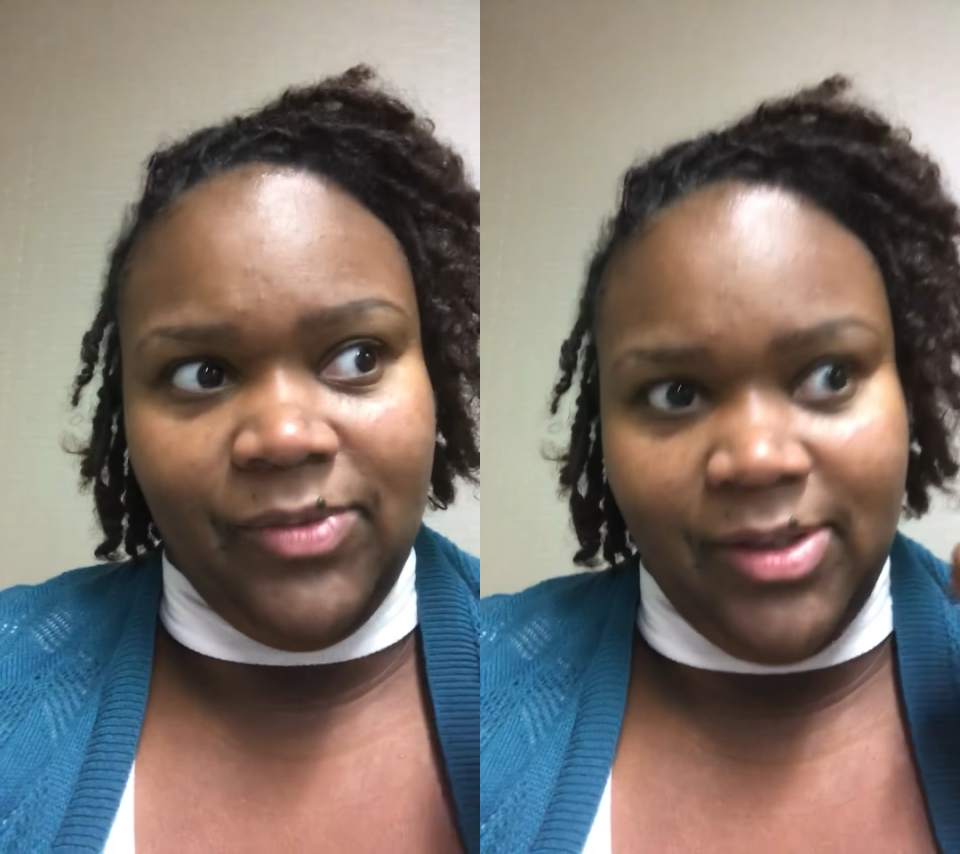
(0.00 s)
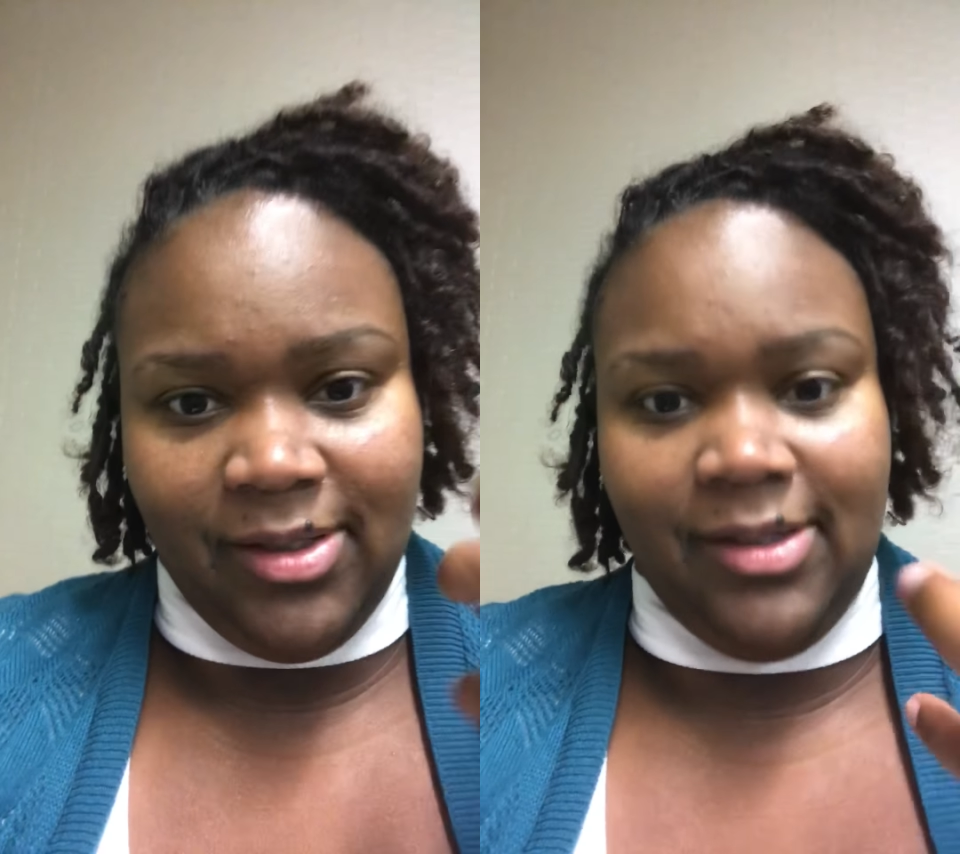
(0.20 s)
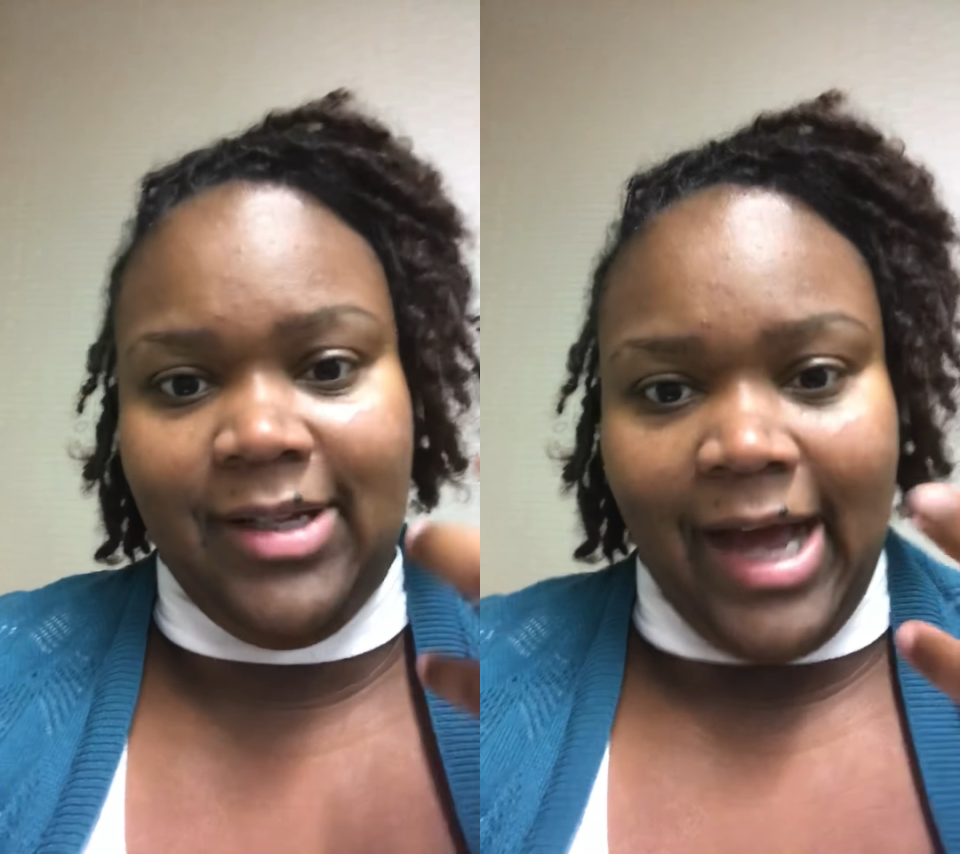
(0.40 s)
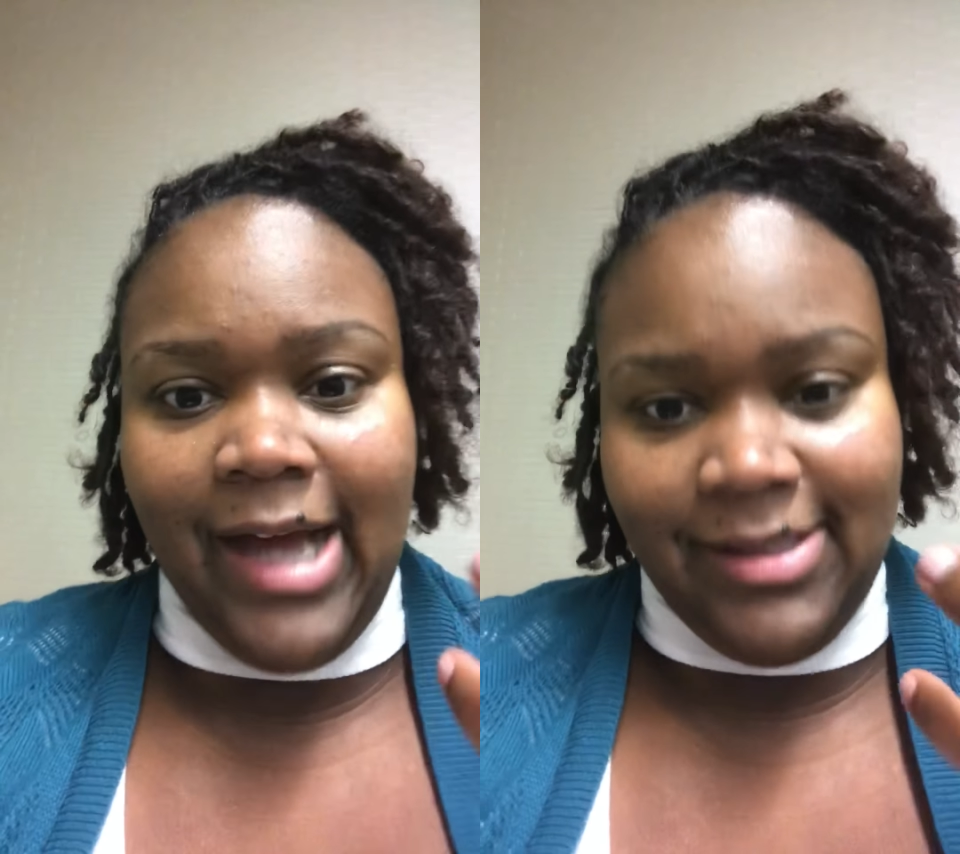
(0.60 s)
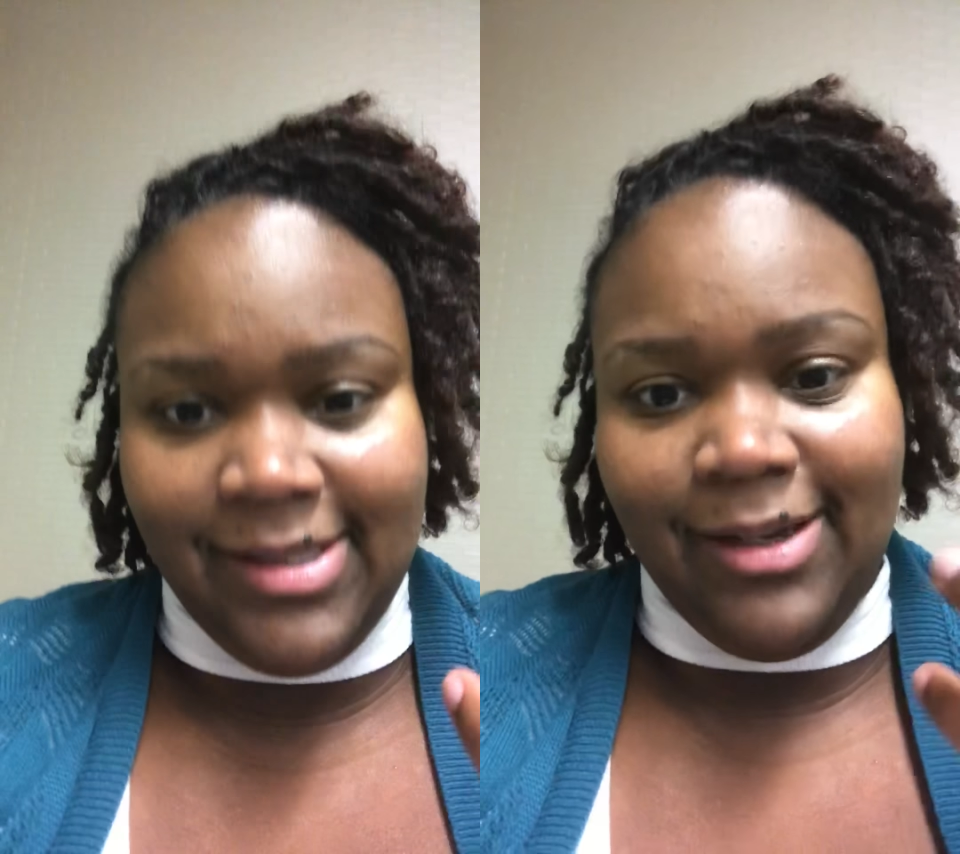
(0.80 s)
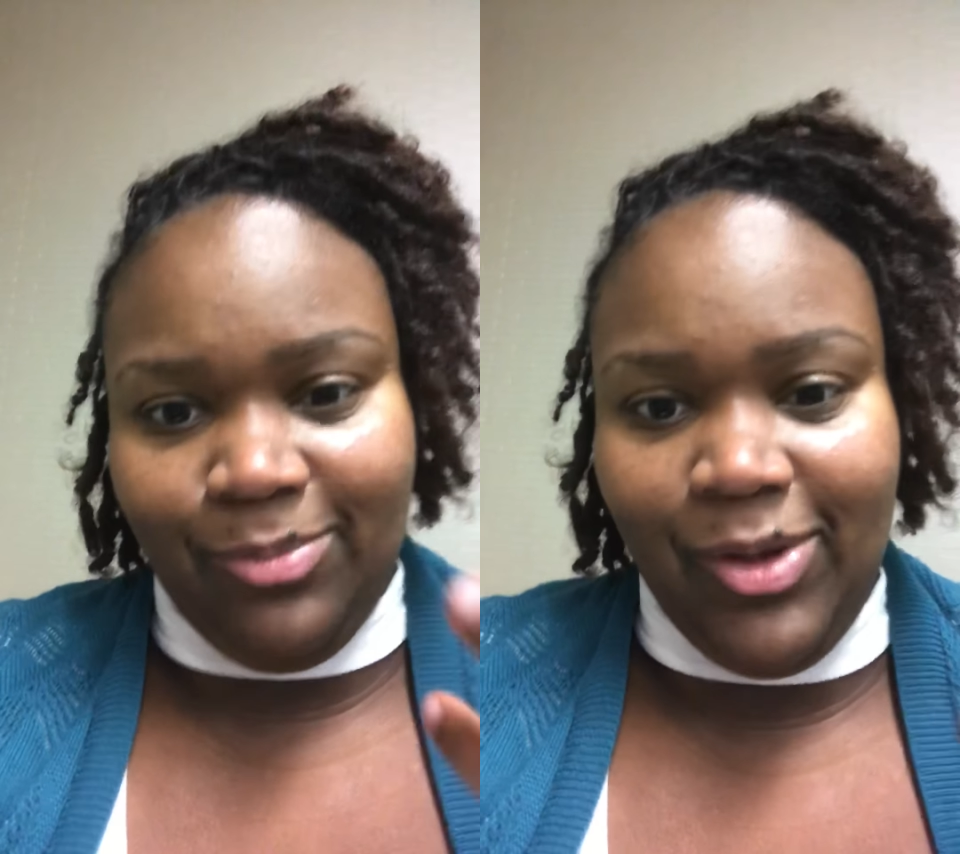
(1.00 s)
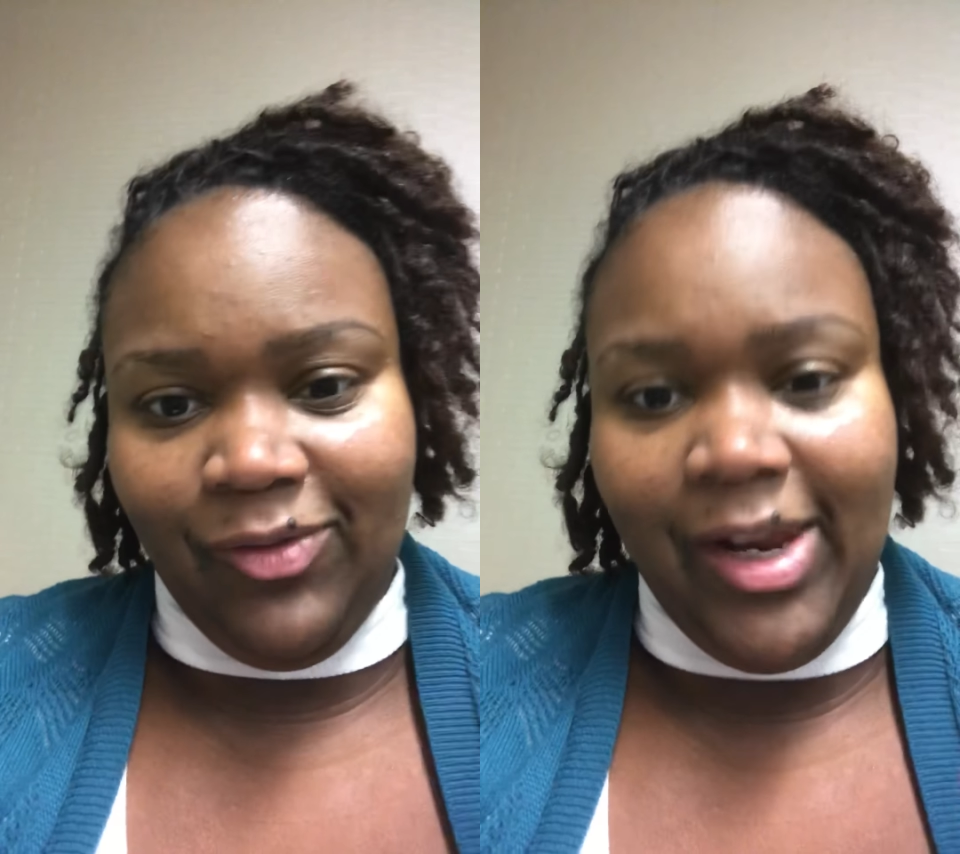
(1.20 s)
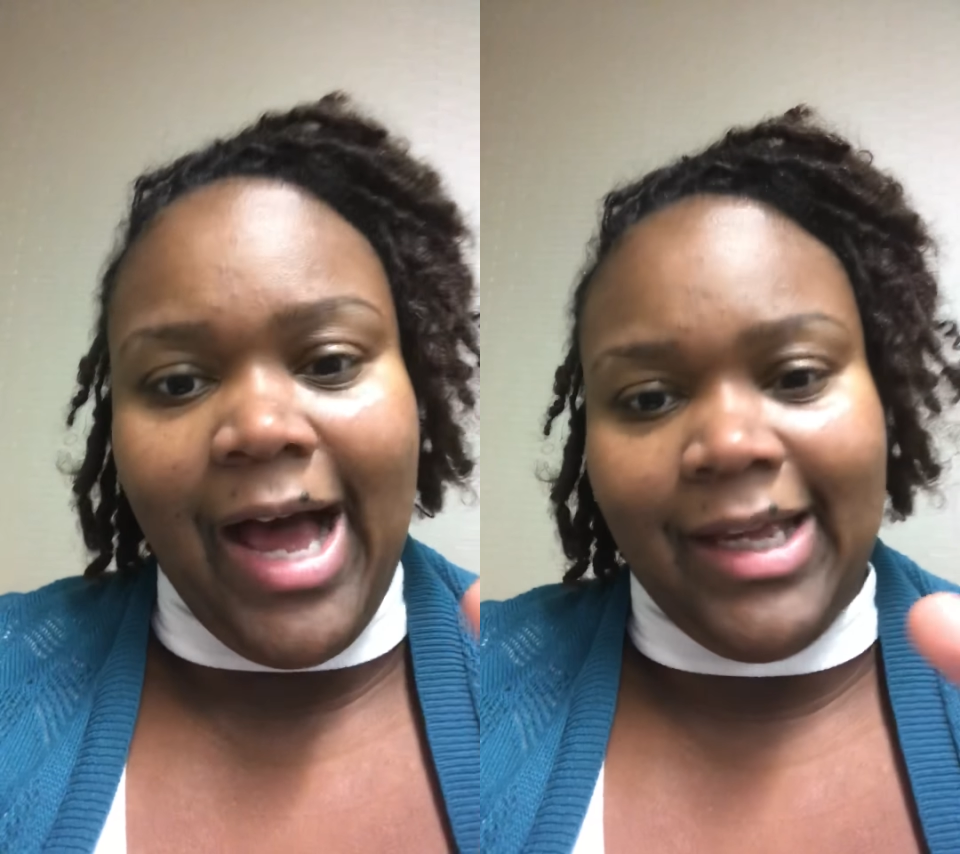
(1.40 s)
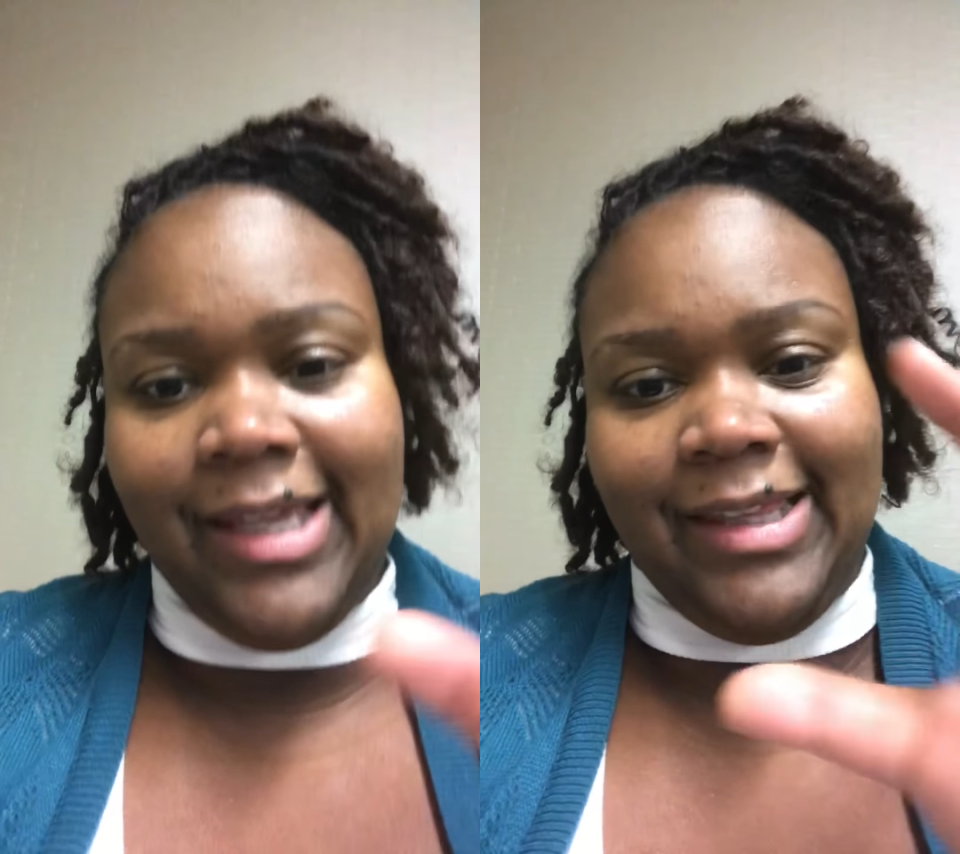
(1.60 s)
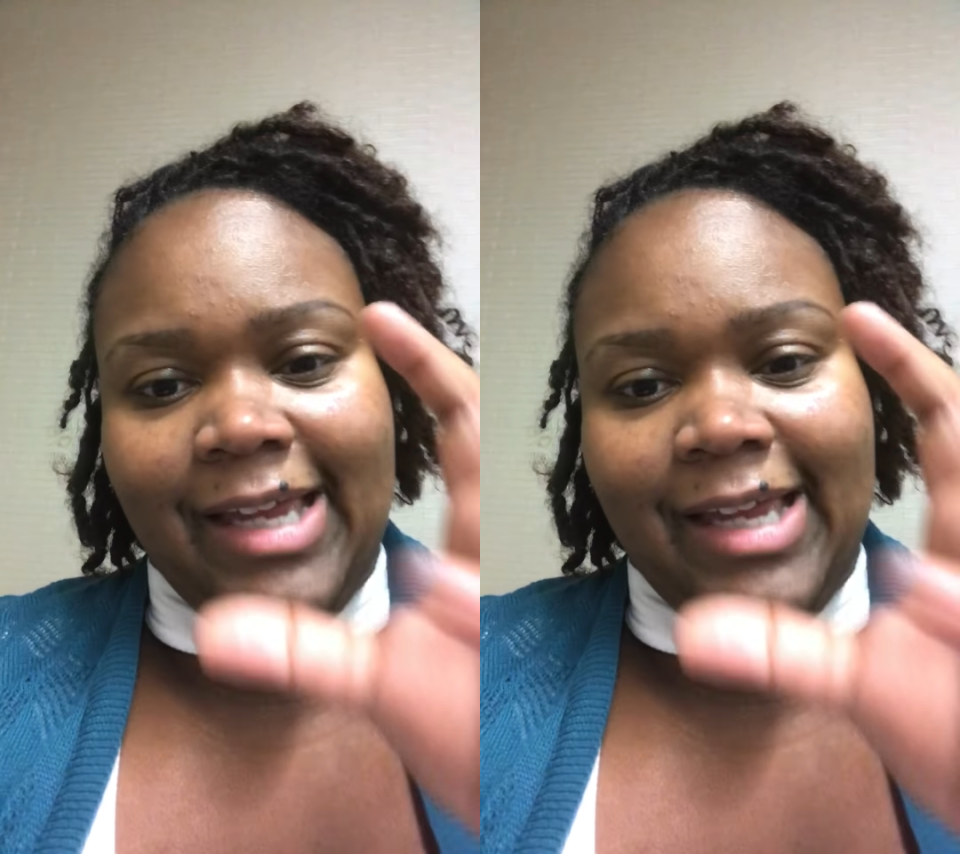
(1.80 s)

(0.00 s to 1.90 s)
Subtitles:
the concept of locking,